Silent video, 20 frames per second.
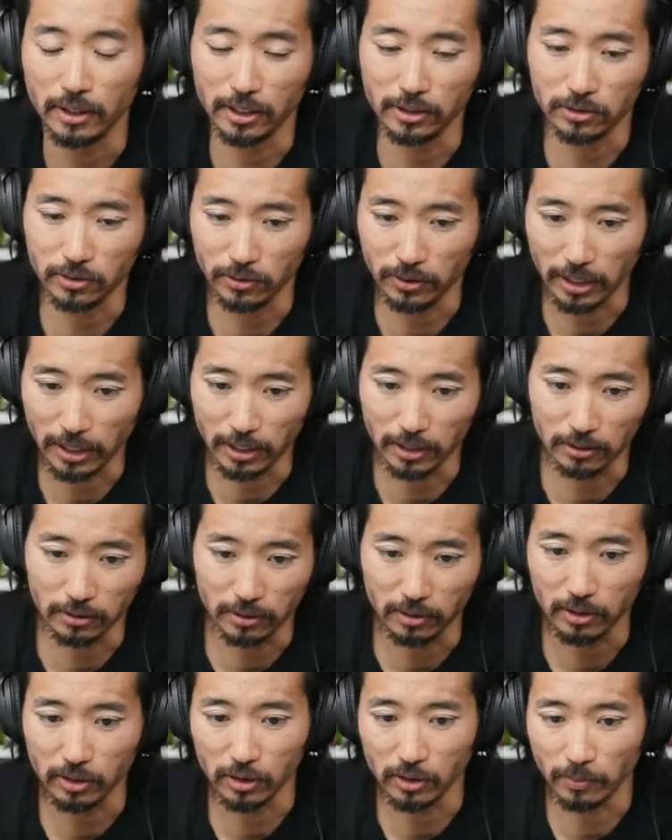and so
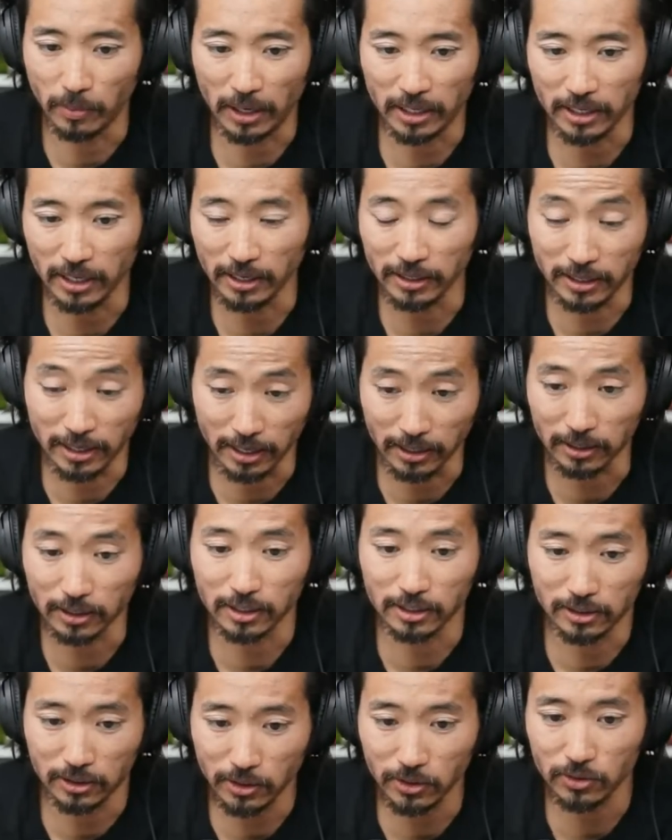then your body again
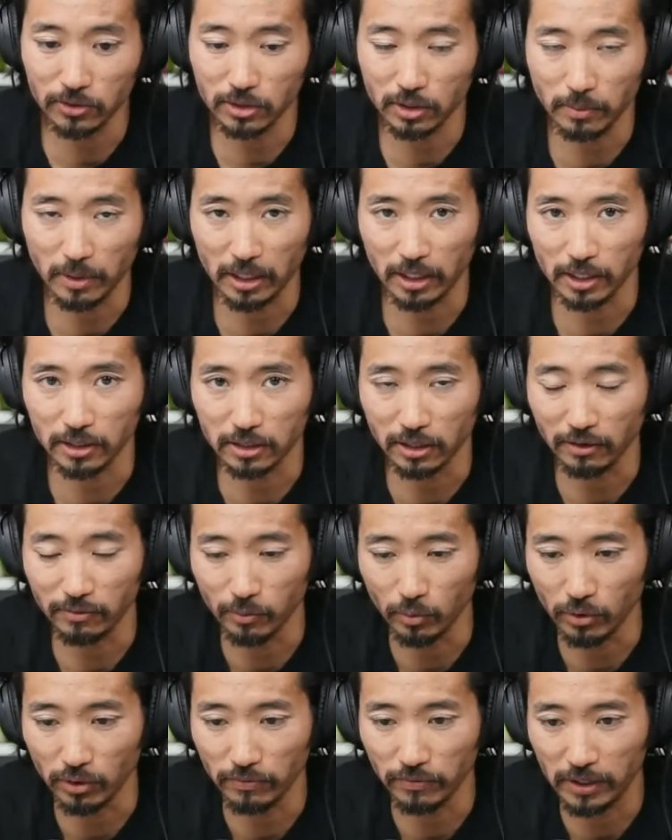continues to make
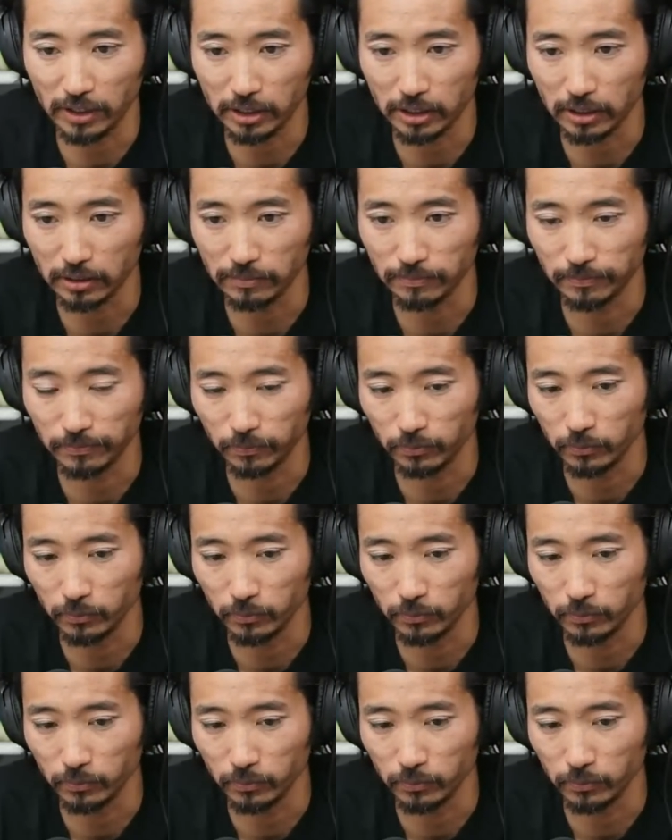itself more efficient.